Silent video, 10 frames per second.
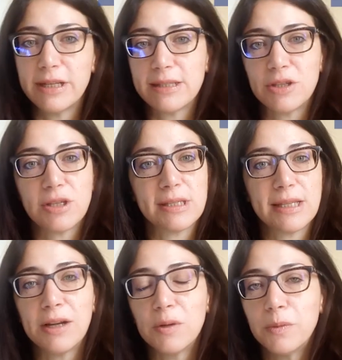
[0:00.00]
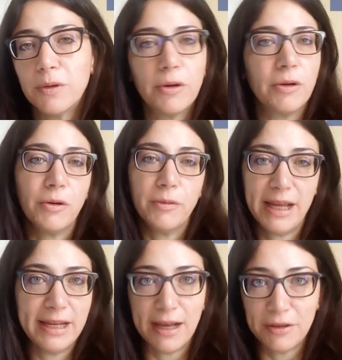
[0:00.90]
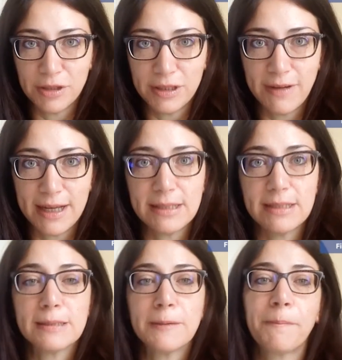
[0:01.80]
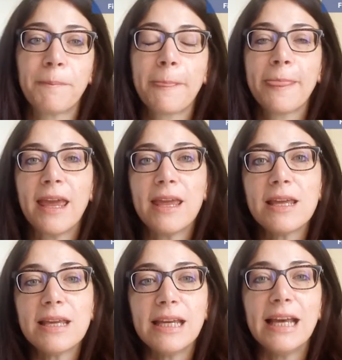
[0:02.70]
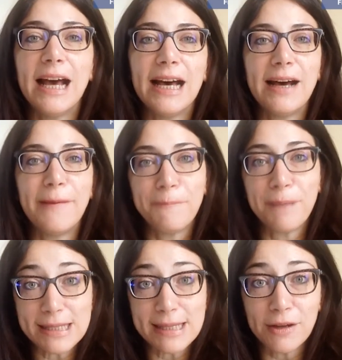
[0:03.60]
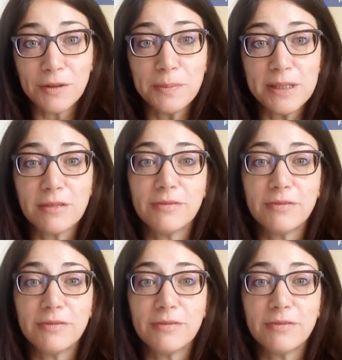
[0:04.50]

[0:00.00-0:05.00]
such as Technopole or any other devices. A second piece of